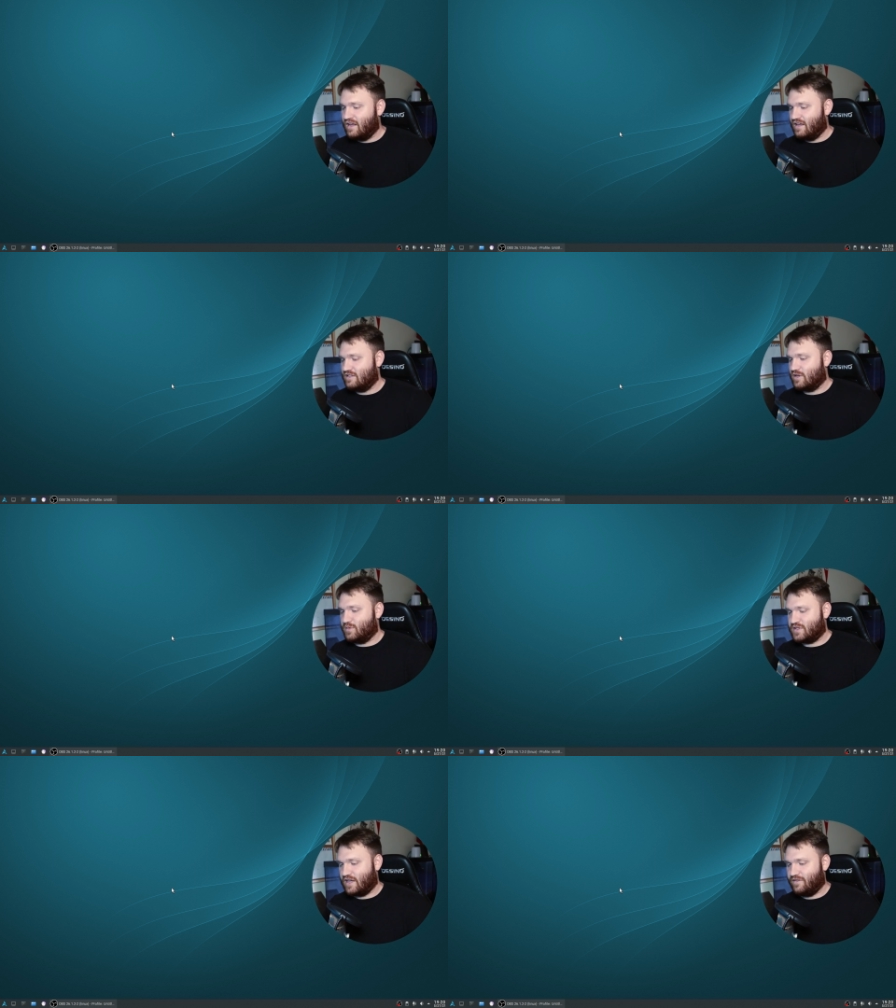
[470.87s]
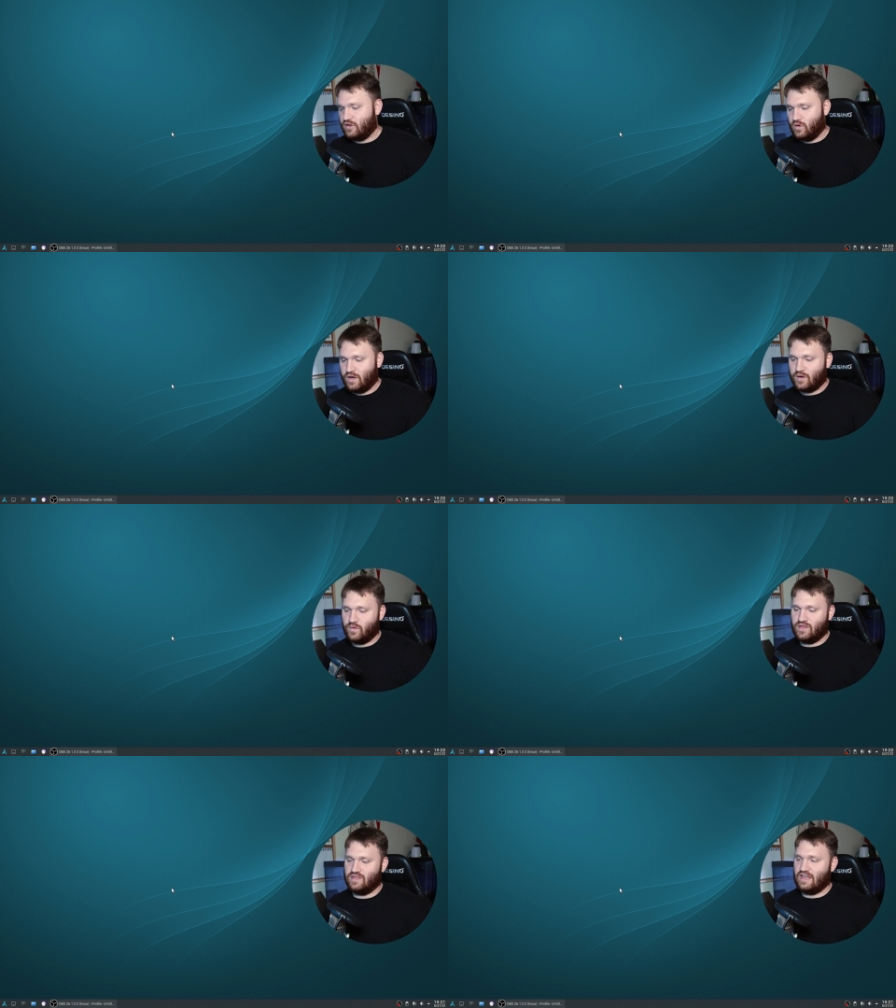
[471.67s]
It's almost kind of annoying
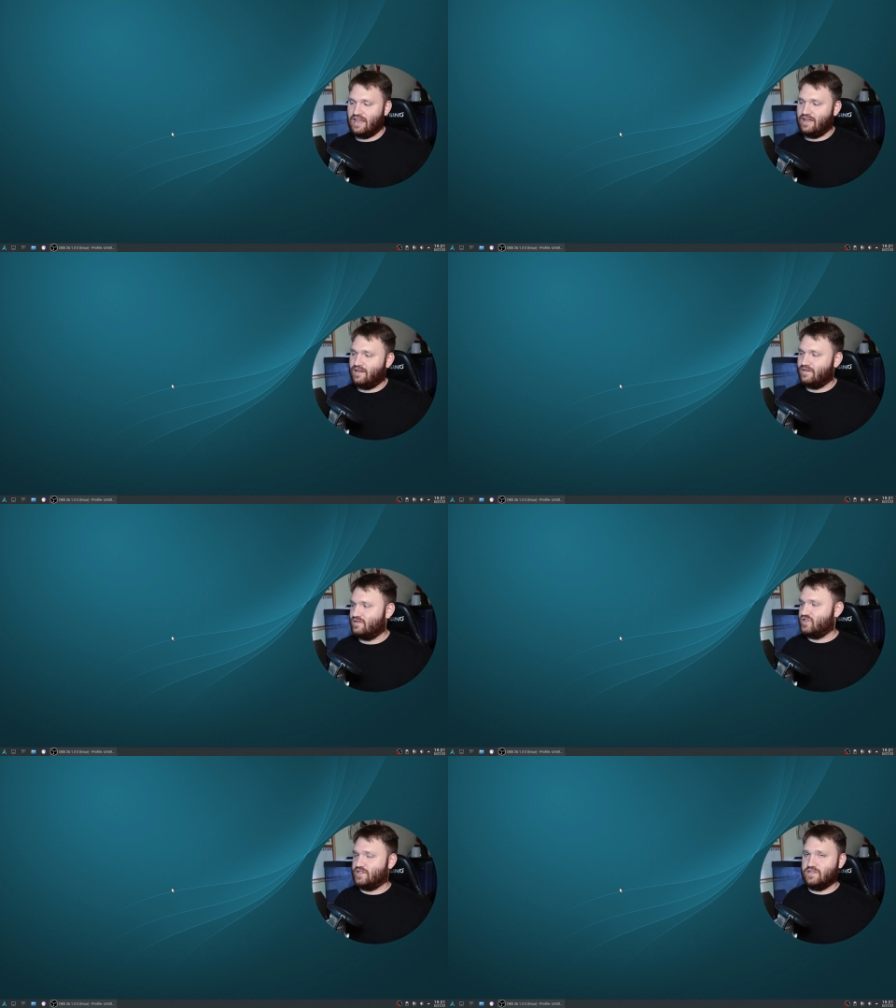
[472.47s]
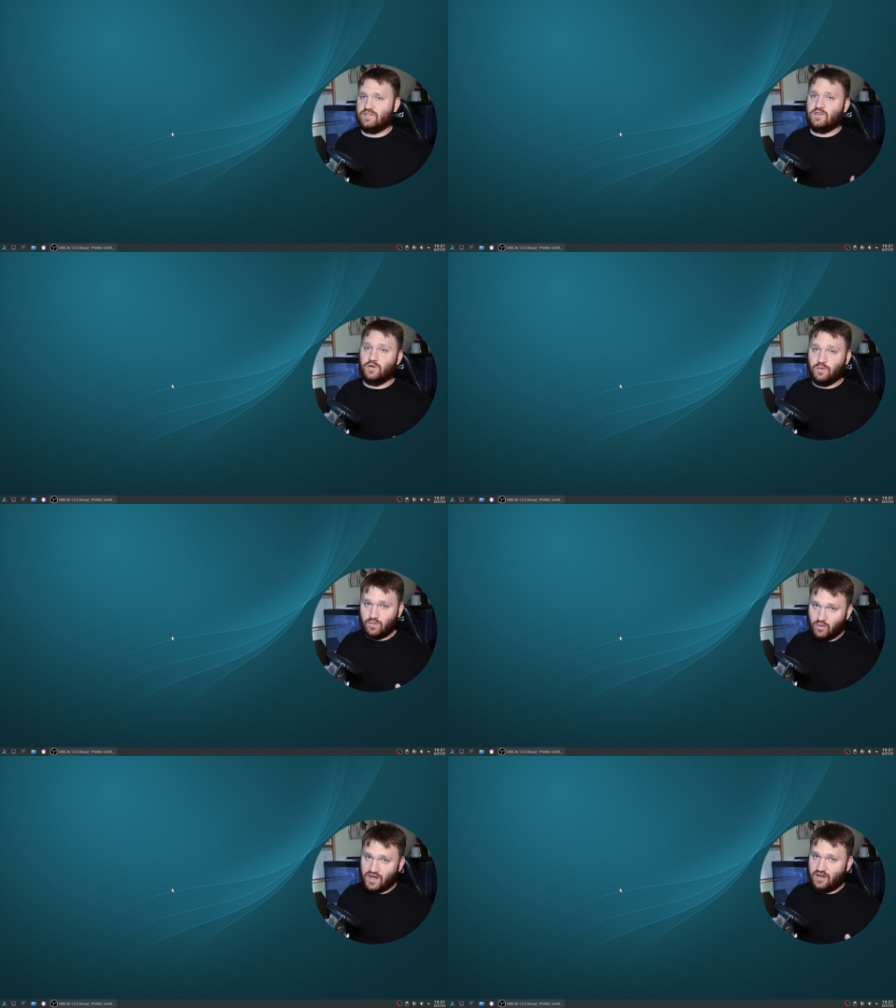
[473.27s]
when they just
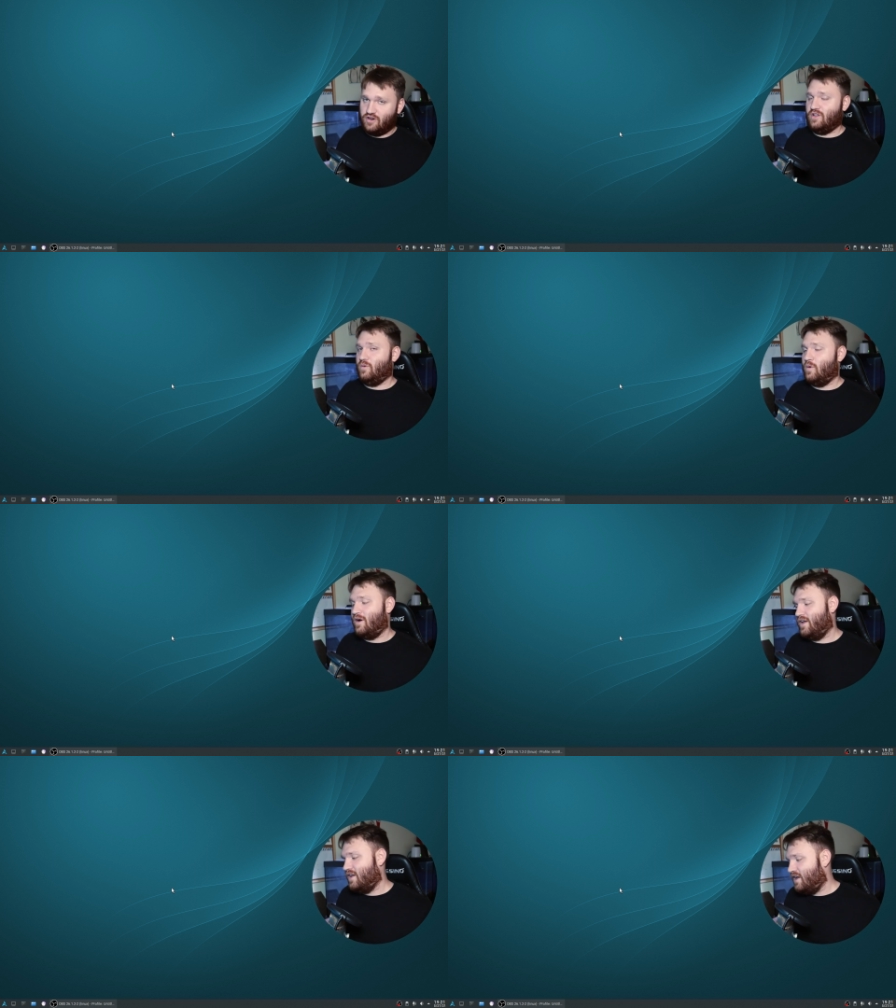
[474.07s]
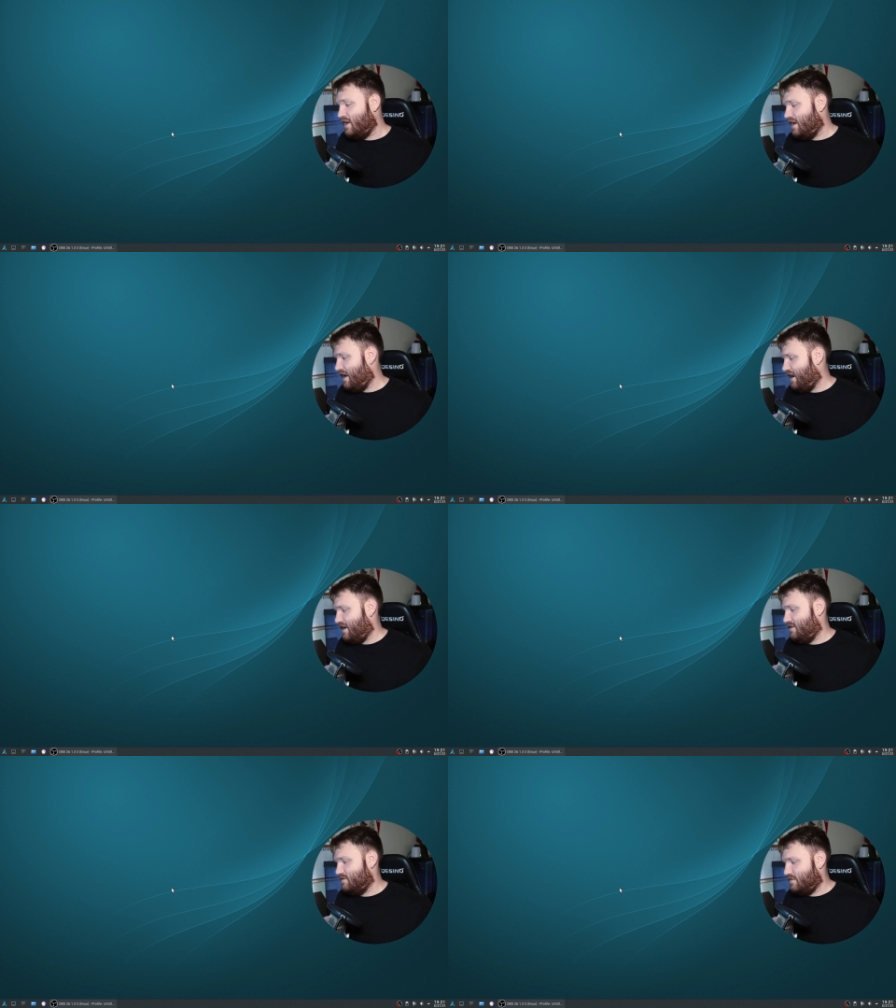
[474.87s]
assume what you're going to want
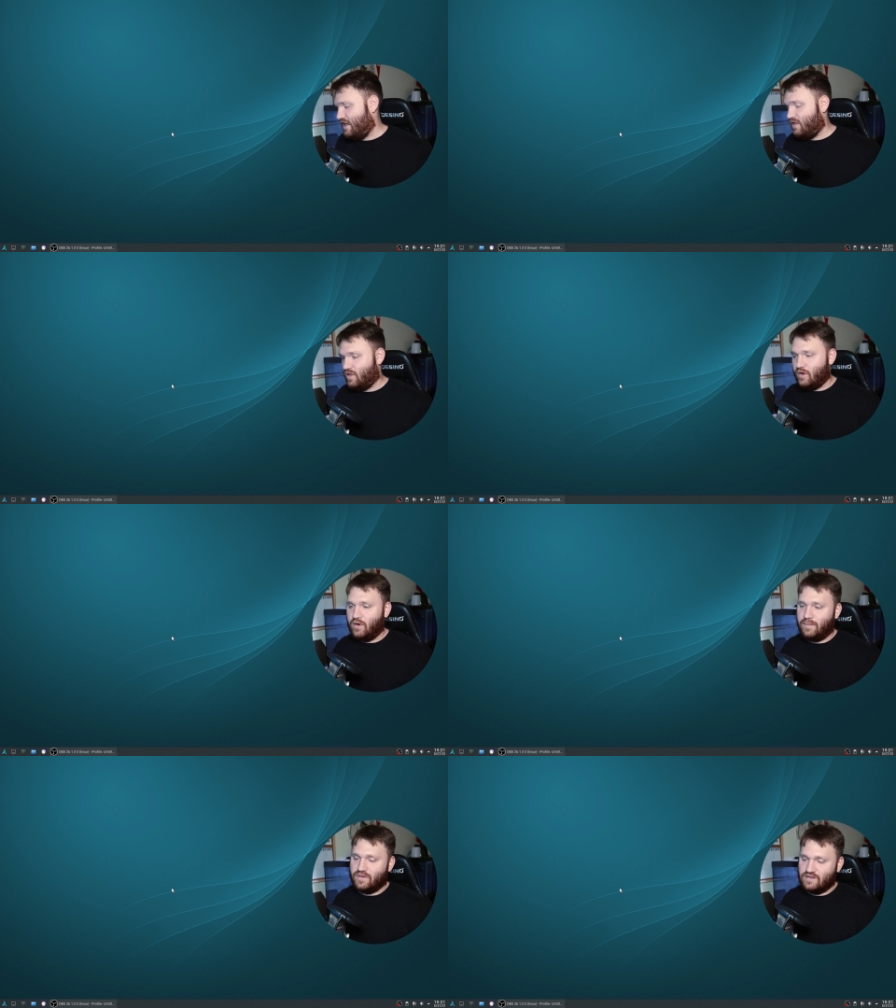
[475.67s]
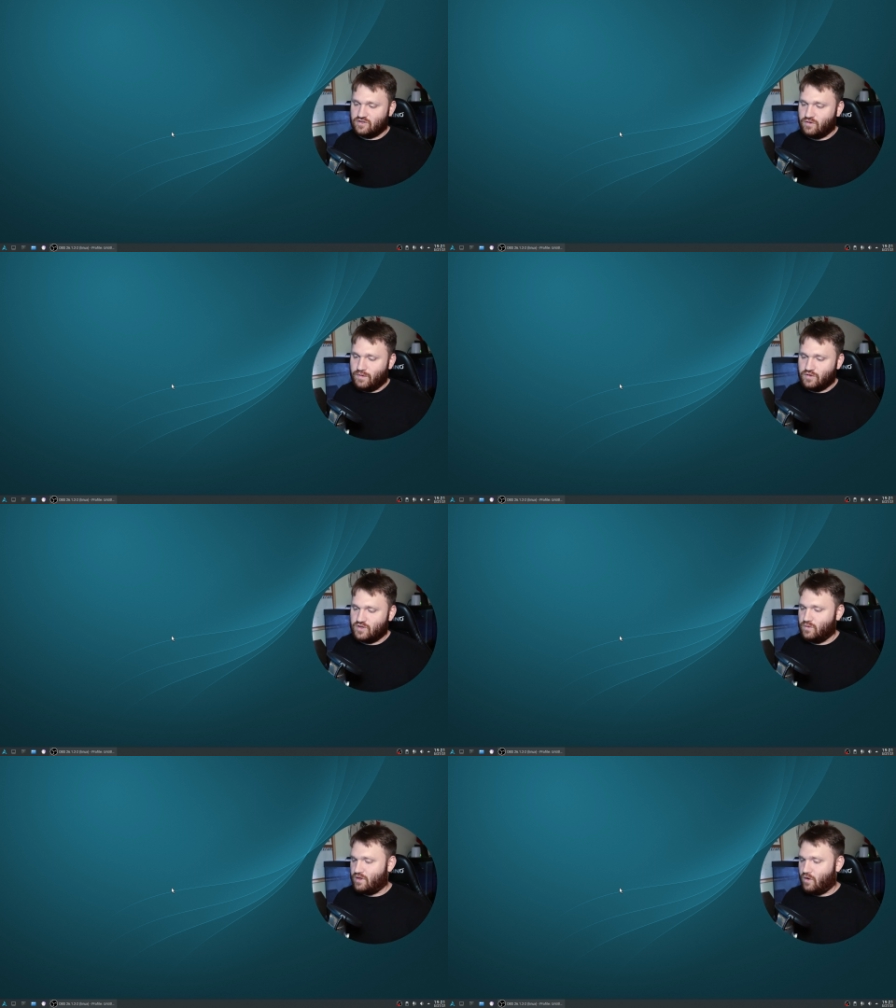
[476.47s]
and they load up a
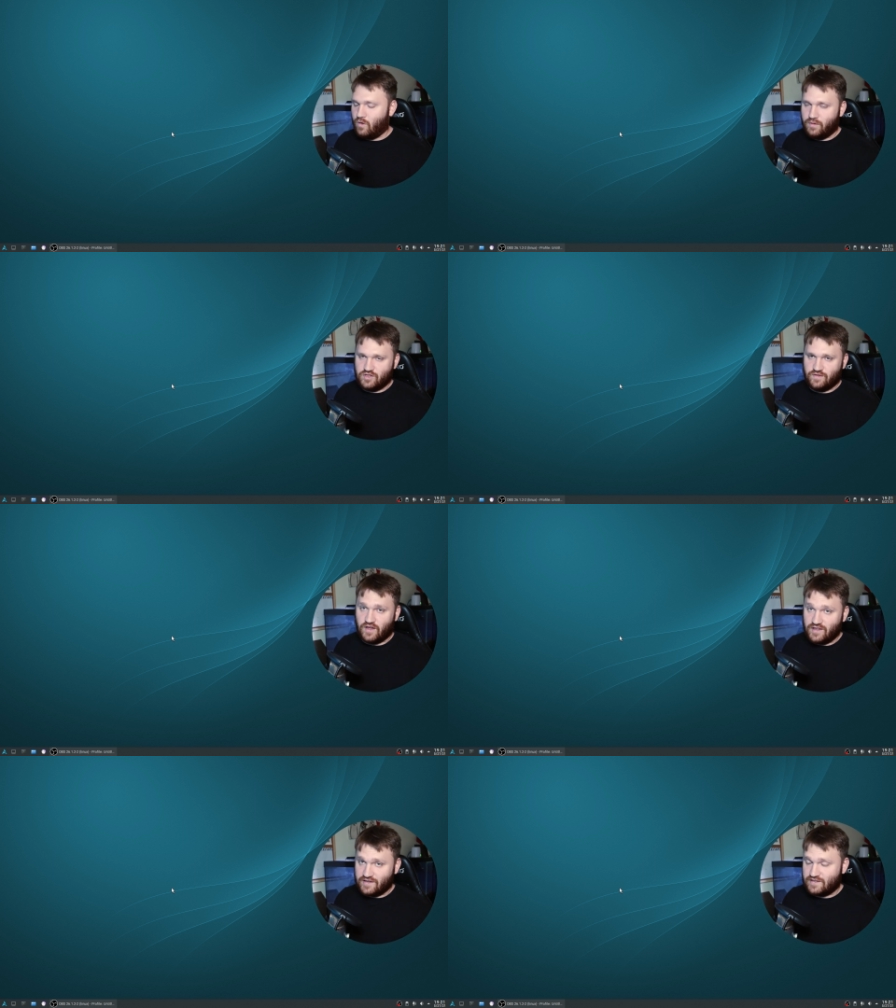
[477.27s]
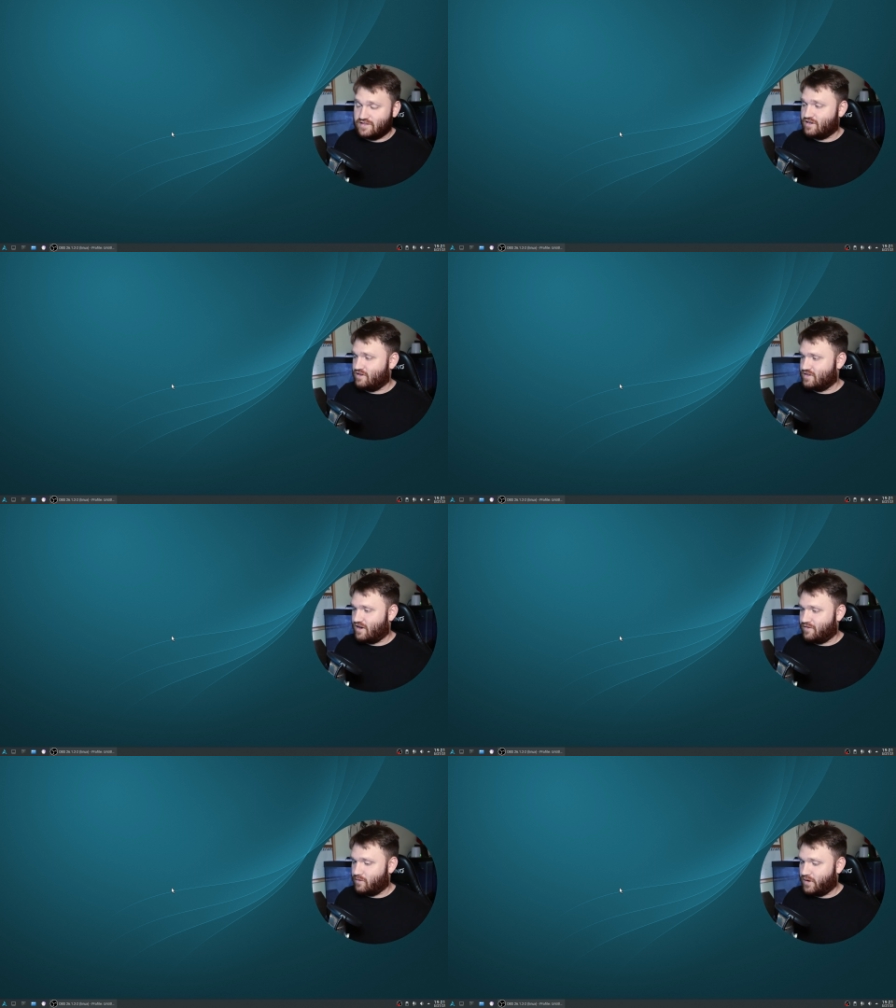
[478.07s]
distribution with a whole bunch of unnecessary
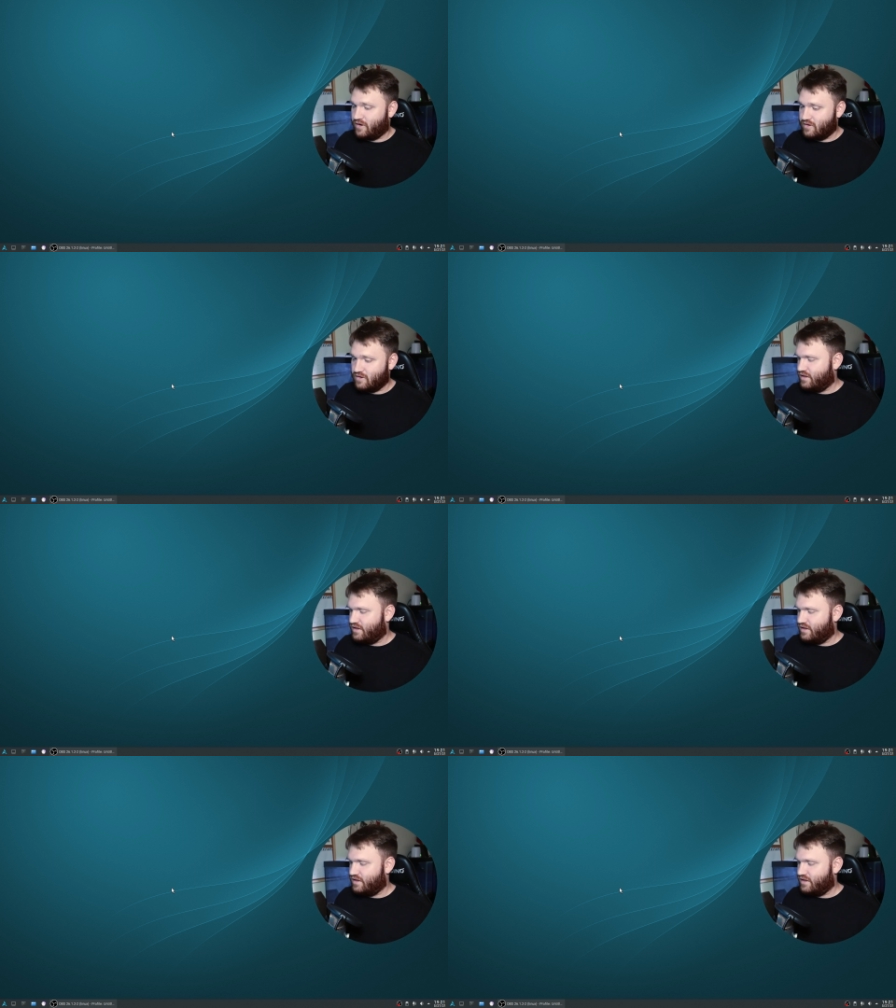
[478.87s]
software.